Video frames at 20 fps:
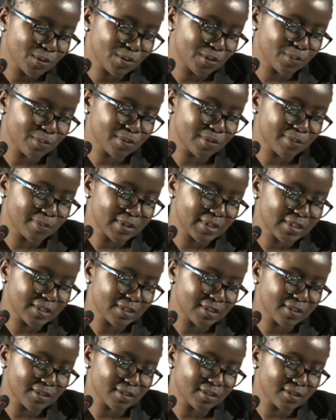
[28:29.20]
was
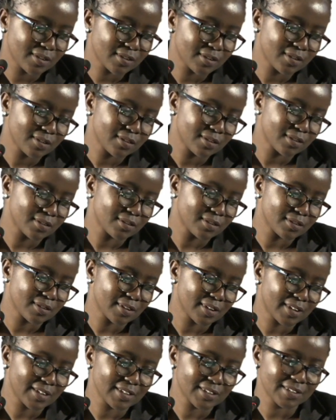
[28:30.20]
Bomet,
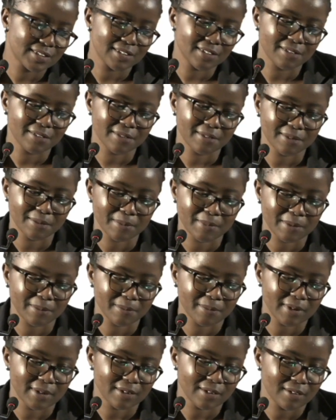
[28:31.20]
can't really
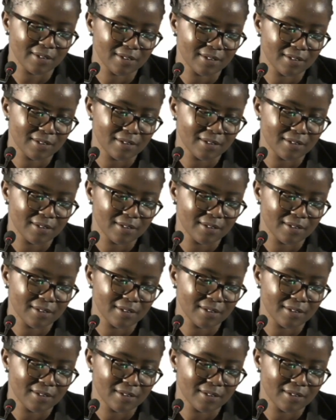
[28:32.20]
remember.